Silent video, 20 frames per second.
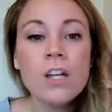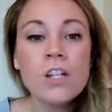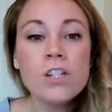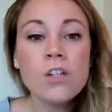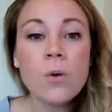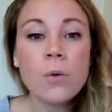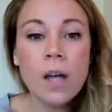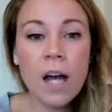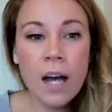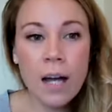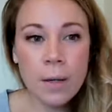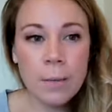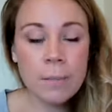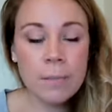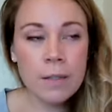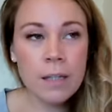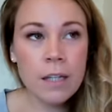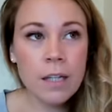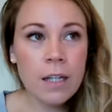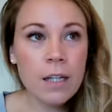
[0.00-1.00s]
So
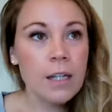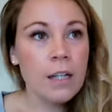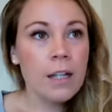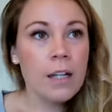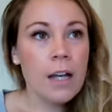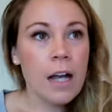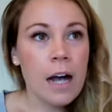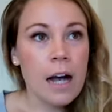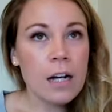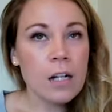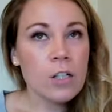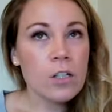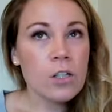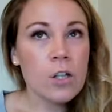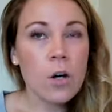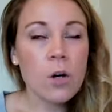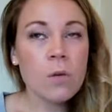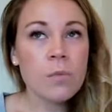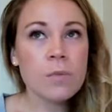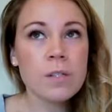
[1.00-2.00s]
come
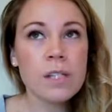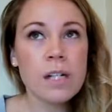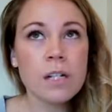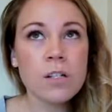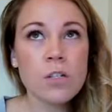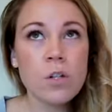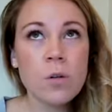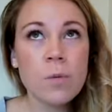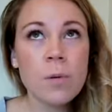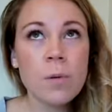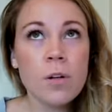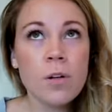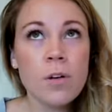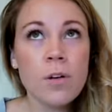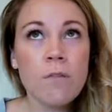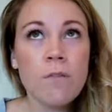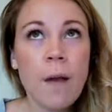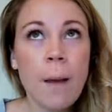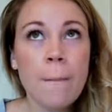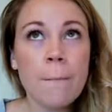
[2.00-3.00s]
October, was it October,
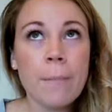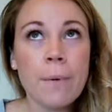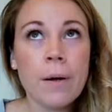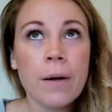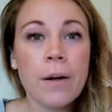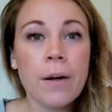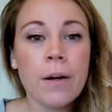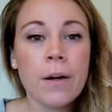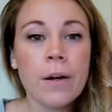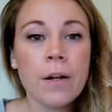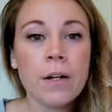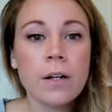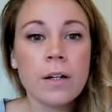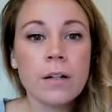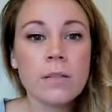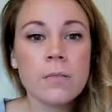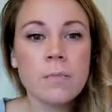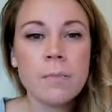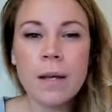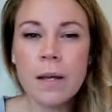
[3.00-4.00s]

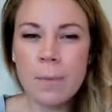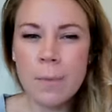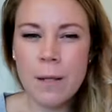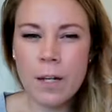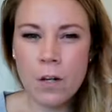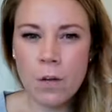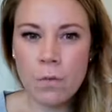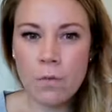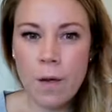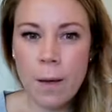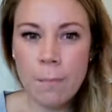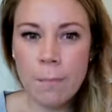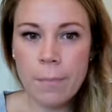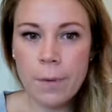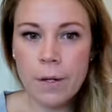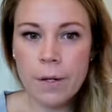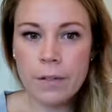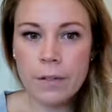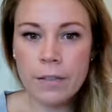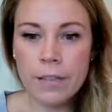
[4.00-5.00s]
November? Might have been
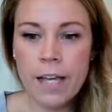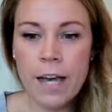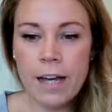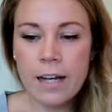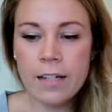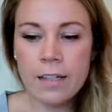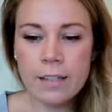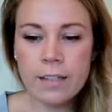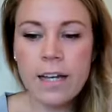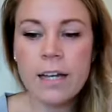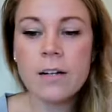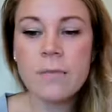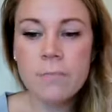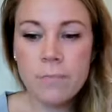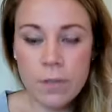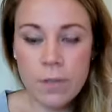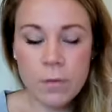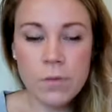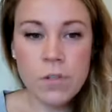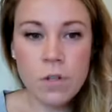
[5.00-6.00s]
November. Yeah,
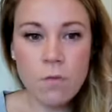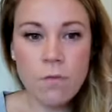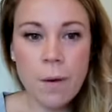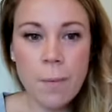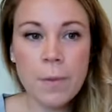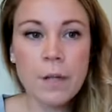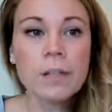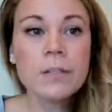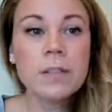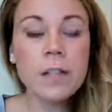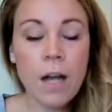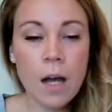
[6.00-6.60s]
it was November.